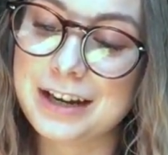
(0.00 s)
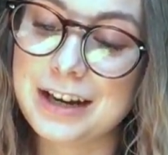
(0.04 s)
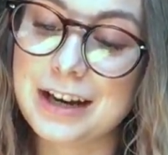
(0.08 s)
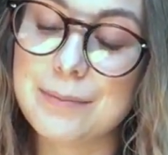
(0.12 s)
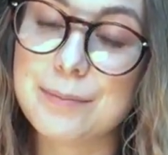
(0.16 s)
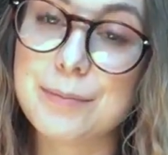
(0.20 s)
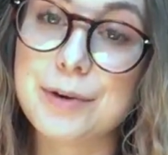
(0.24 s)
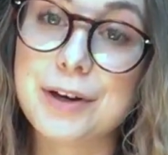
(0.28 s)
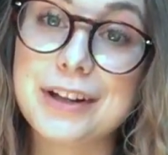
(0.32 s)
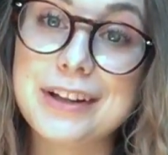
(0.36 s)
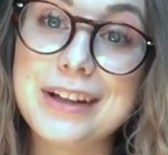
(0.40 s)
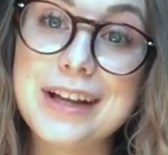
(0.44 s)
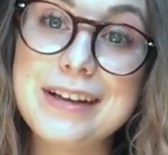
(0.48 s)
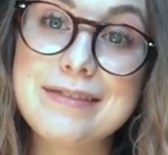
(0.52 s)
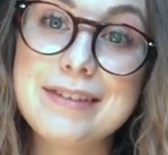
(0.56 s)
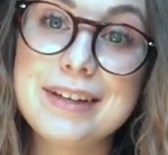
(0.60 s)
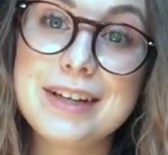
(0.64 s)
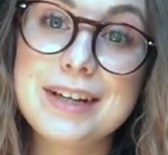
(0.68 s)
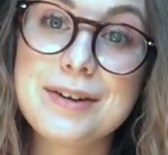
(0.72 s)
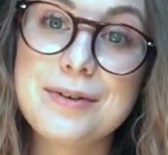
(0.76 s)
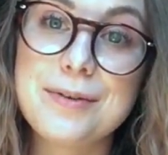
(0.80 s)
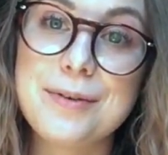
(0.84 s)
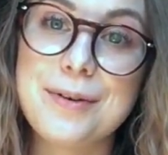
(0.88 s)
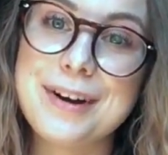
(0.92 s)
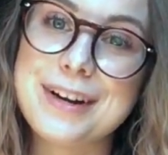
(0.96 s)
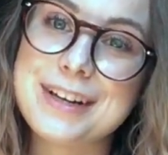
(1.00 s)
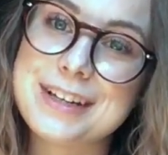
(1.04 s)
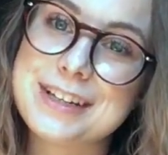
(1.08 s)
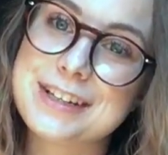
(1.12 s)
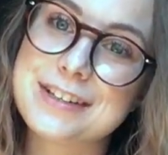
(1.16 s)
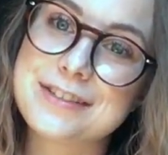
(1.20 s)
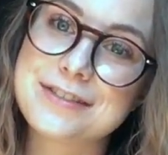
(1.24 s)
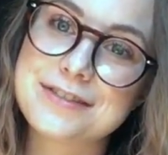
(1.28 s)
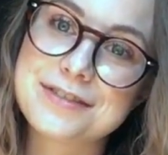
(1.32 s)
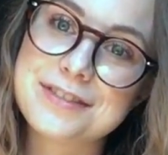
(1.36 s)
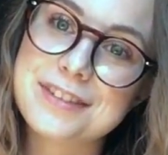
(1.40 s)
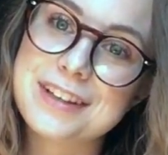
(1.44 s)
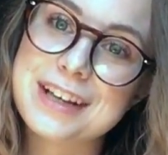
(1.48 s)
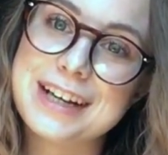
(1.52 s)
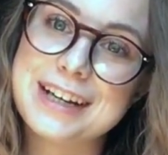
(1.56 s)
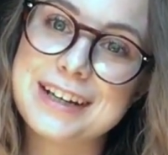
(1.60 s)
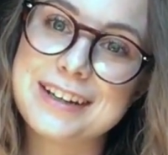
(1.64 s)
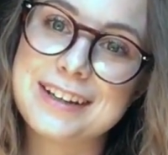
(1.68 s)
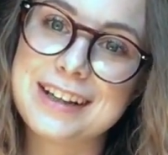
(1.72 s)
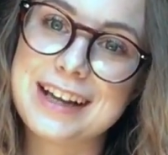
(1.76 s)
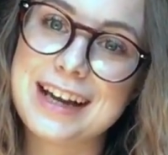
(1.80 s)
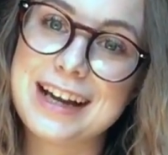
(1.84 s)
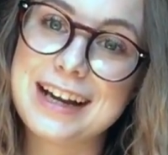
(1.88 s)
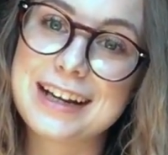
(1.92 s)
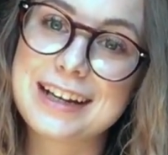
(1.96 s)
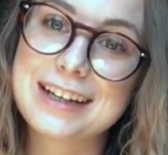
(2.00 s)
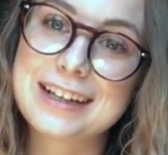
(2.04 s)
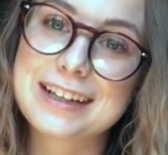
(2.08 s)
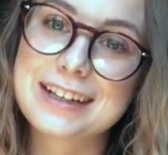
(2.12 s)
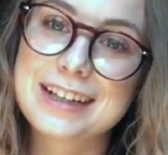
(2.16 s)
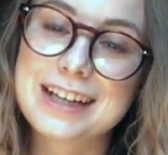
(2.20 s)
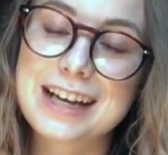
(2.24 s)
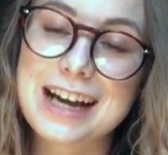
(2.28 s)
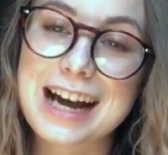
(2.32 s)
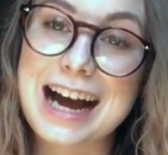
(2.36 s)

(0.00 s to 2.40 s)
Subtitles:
Number 11, what is your flare like?